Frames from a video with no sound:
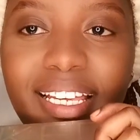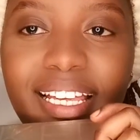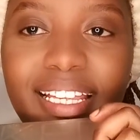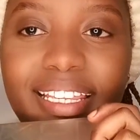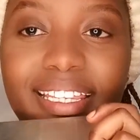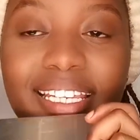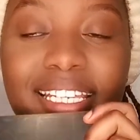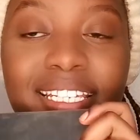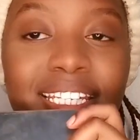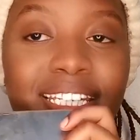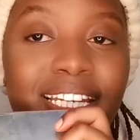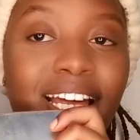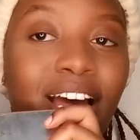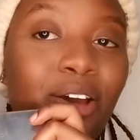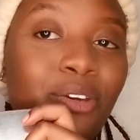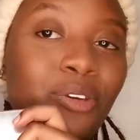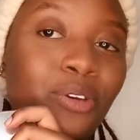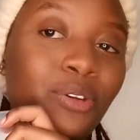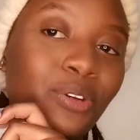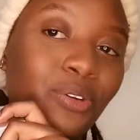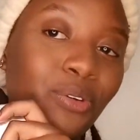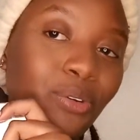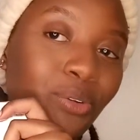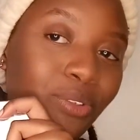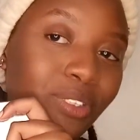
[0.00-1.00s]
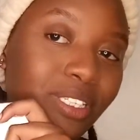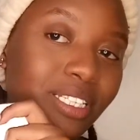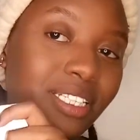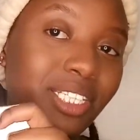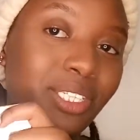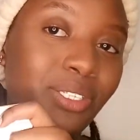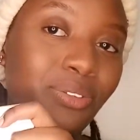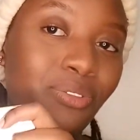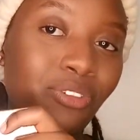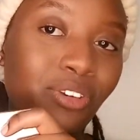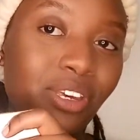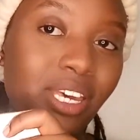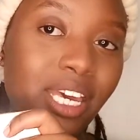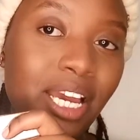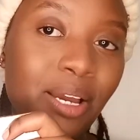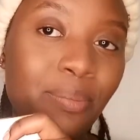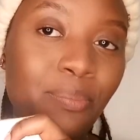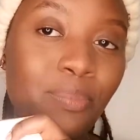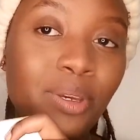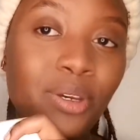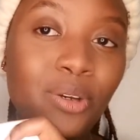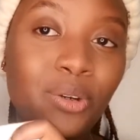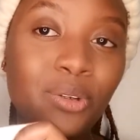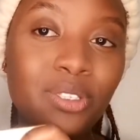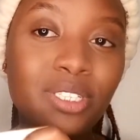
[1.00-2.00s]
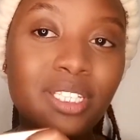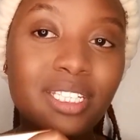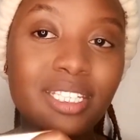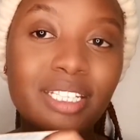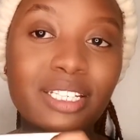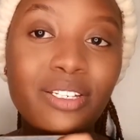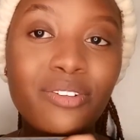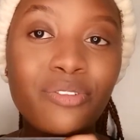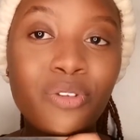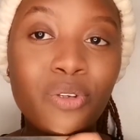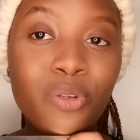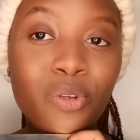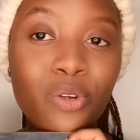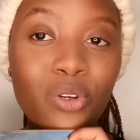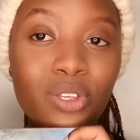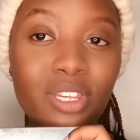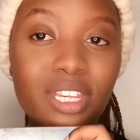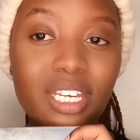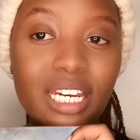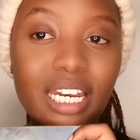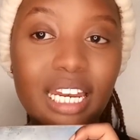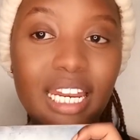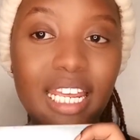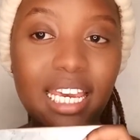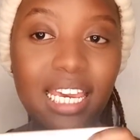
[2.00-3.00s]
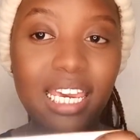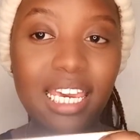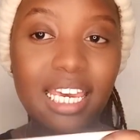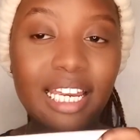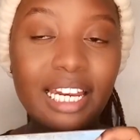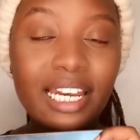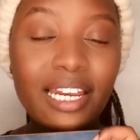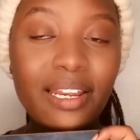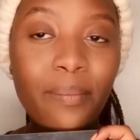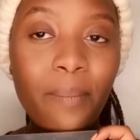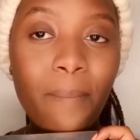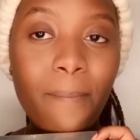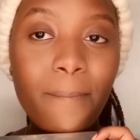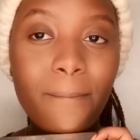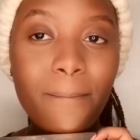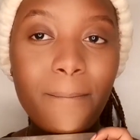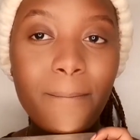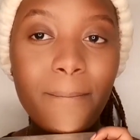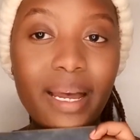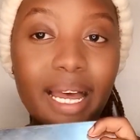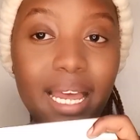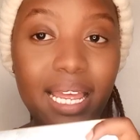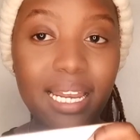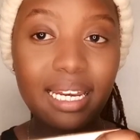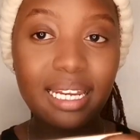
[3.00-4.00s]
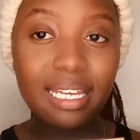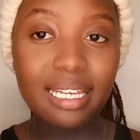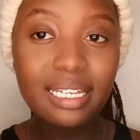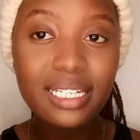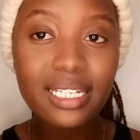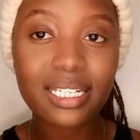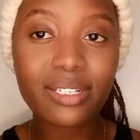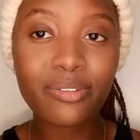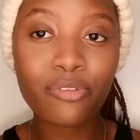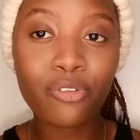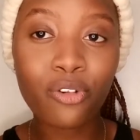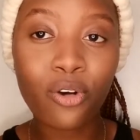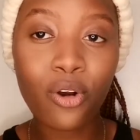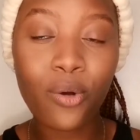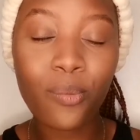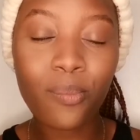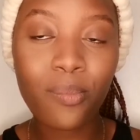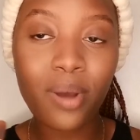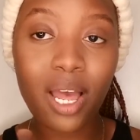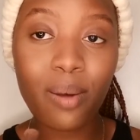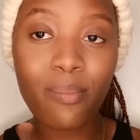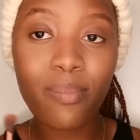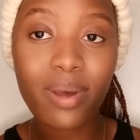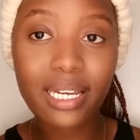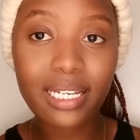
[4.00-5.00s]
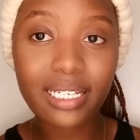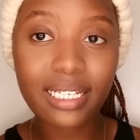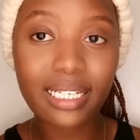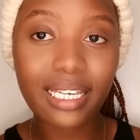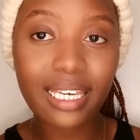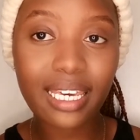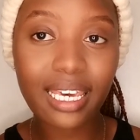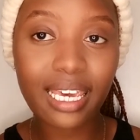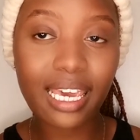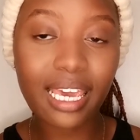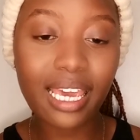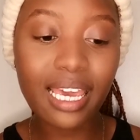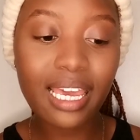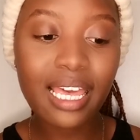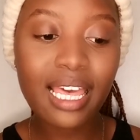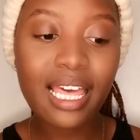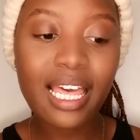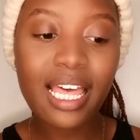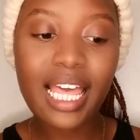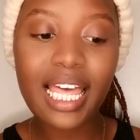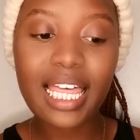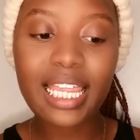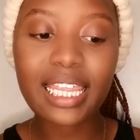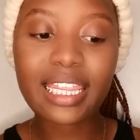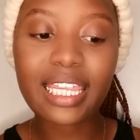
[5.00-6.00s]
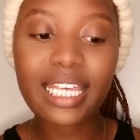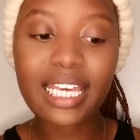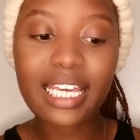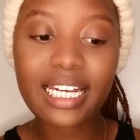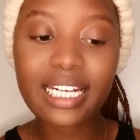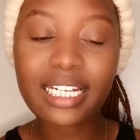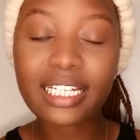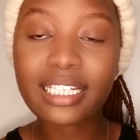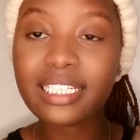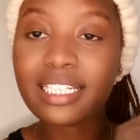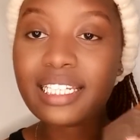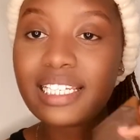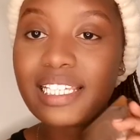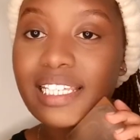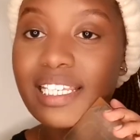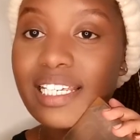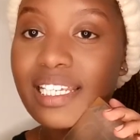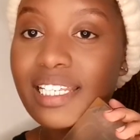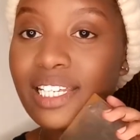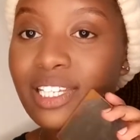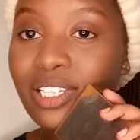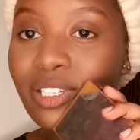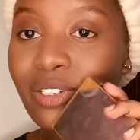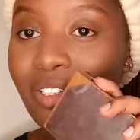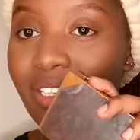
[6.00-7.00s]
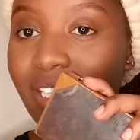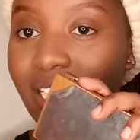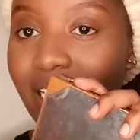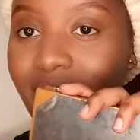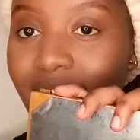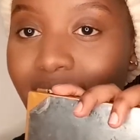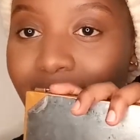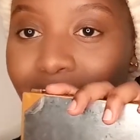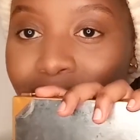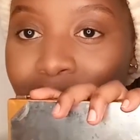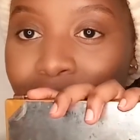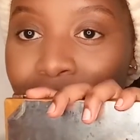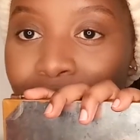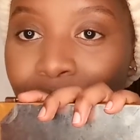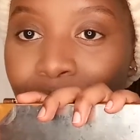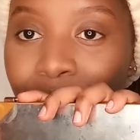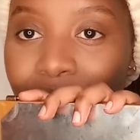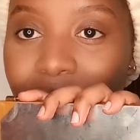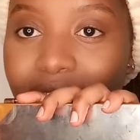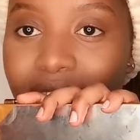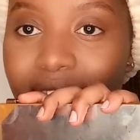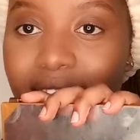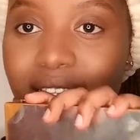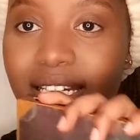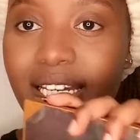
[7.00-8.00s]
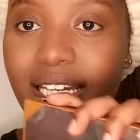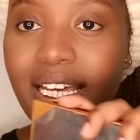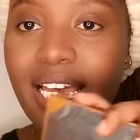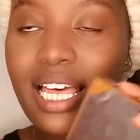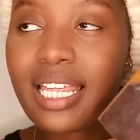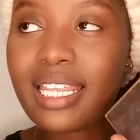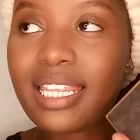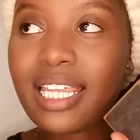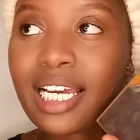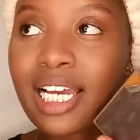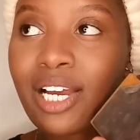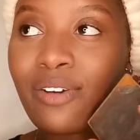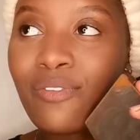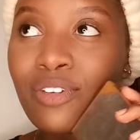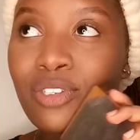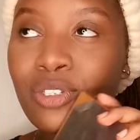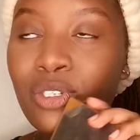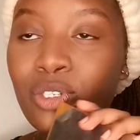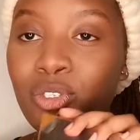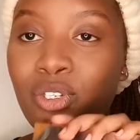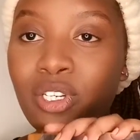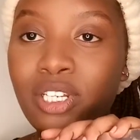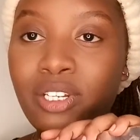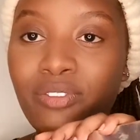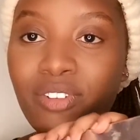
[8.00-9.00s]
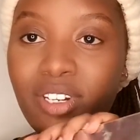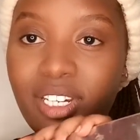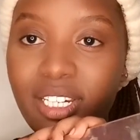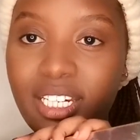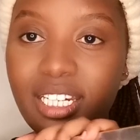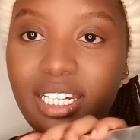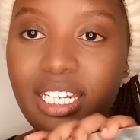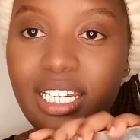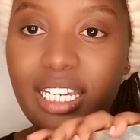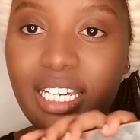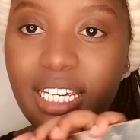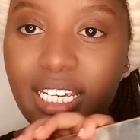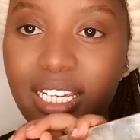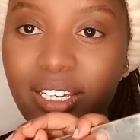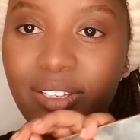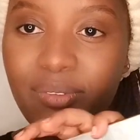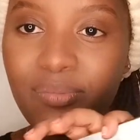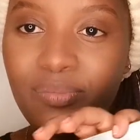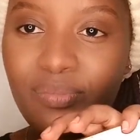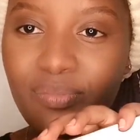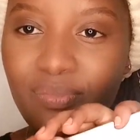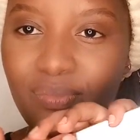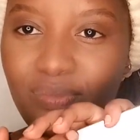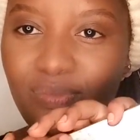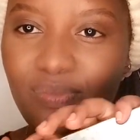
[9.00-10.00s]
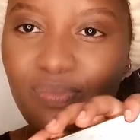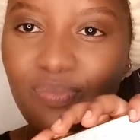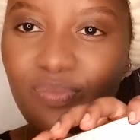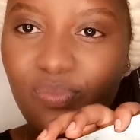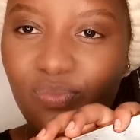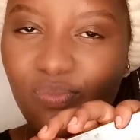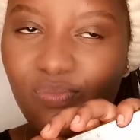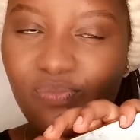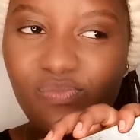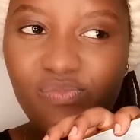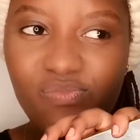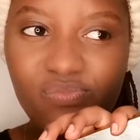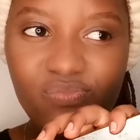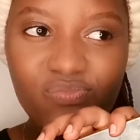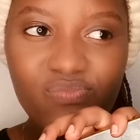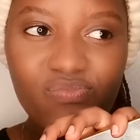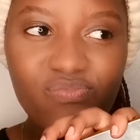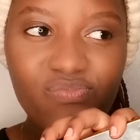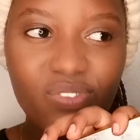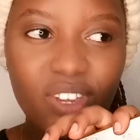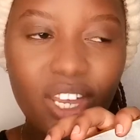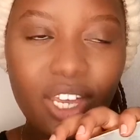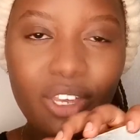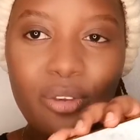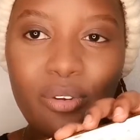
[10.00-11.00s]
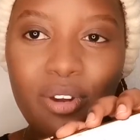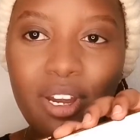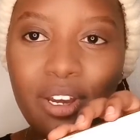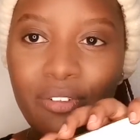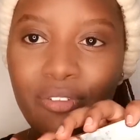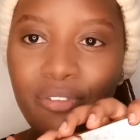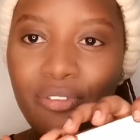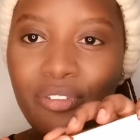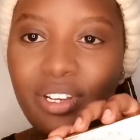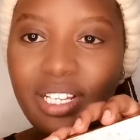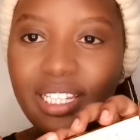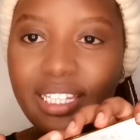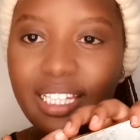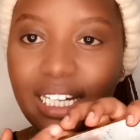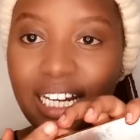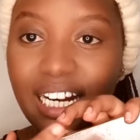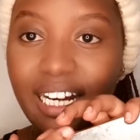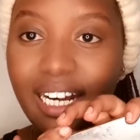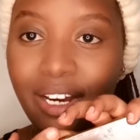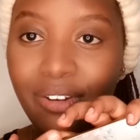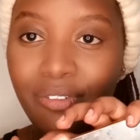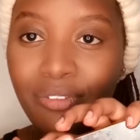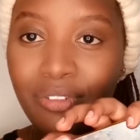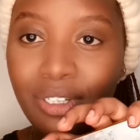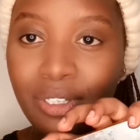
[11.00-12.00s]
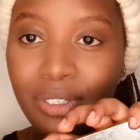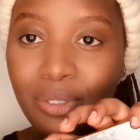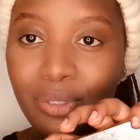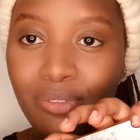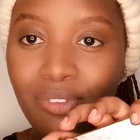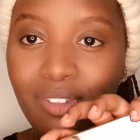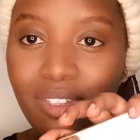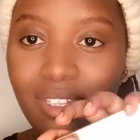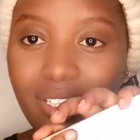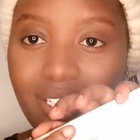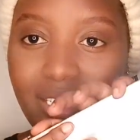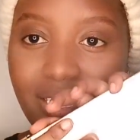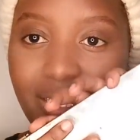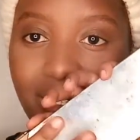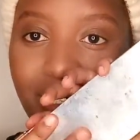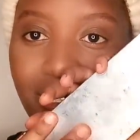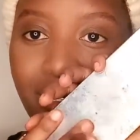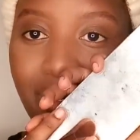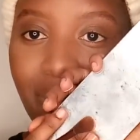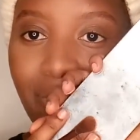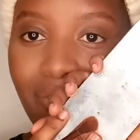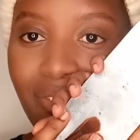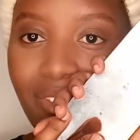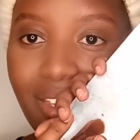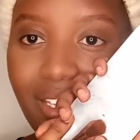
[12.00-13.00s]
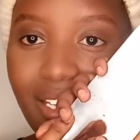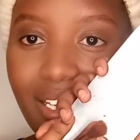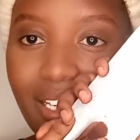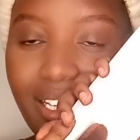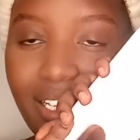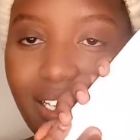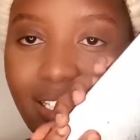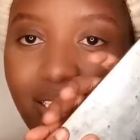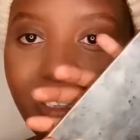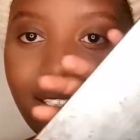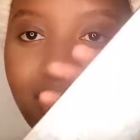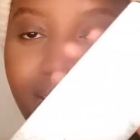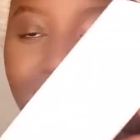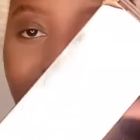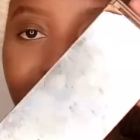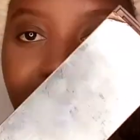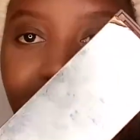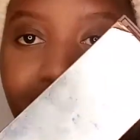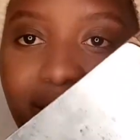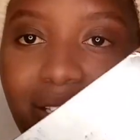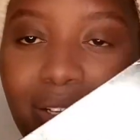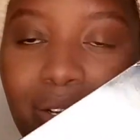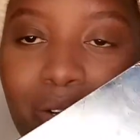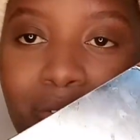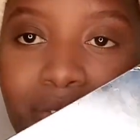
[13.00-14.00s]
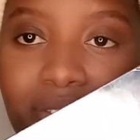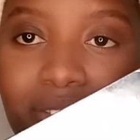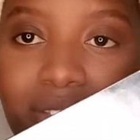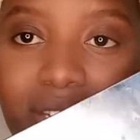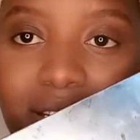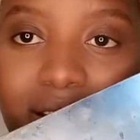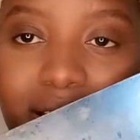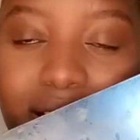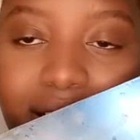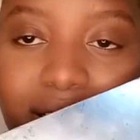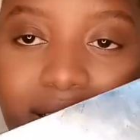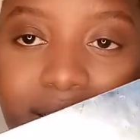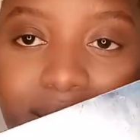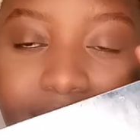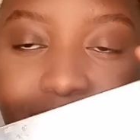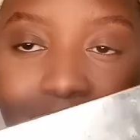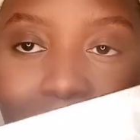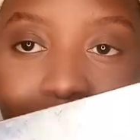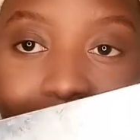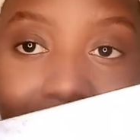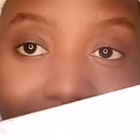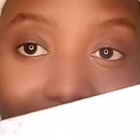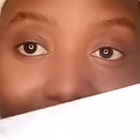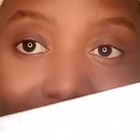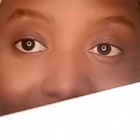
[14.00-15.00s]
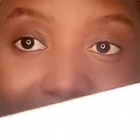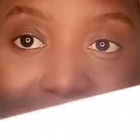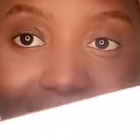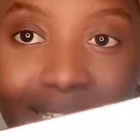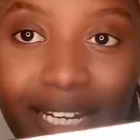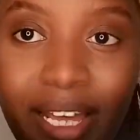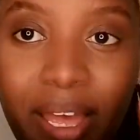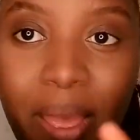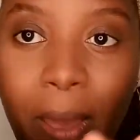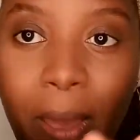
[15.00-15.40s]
This is how you know it's fake, because if you know the Naked palette from Urban Decay, then this is not the cover for it. The cover is usually very, you can feel the graphics of the palette,